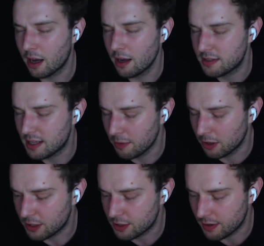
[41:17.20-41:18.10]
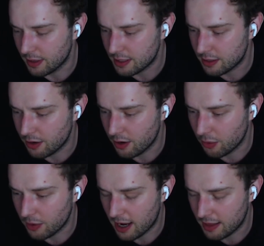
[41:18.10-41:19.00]
I guess it's kind of similar to this,
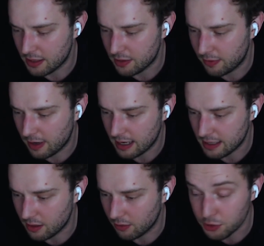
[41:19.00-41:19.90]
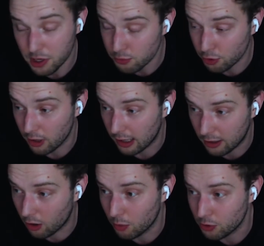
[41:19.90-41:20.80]
we had this phase of, which I'm
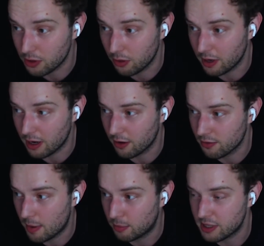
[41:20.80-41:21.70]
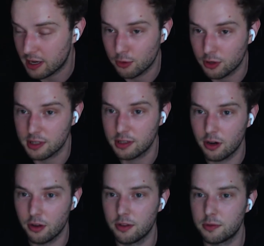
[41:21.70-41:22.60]
sure like almost no one remembers anymore,
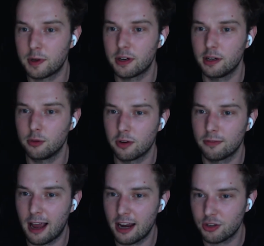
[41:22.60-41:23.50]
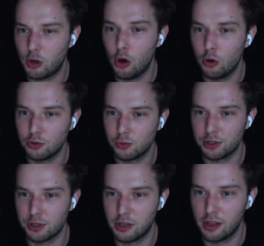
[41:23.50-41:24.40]
this, this period where flash
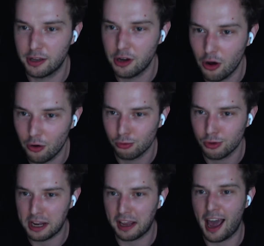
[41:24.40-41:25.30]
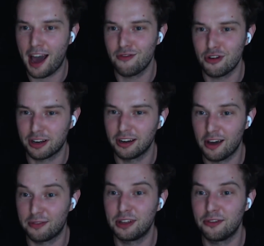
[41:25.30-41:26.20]
loans would just like, wreak
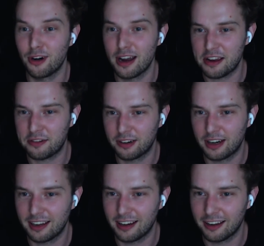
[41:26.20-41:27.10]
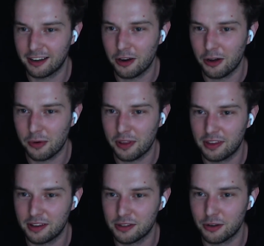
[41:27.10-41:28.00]
havoc left and right? Like,
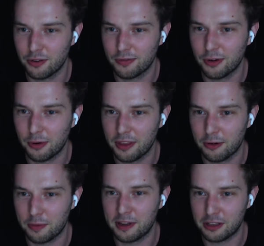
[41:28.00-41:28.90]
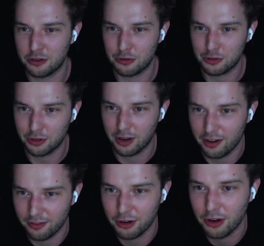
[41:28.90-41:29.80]
when the sort of, when they were being used
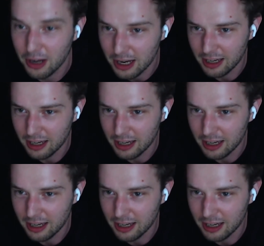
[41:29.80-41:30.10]
to kind of,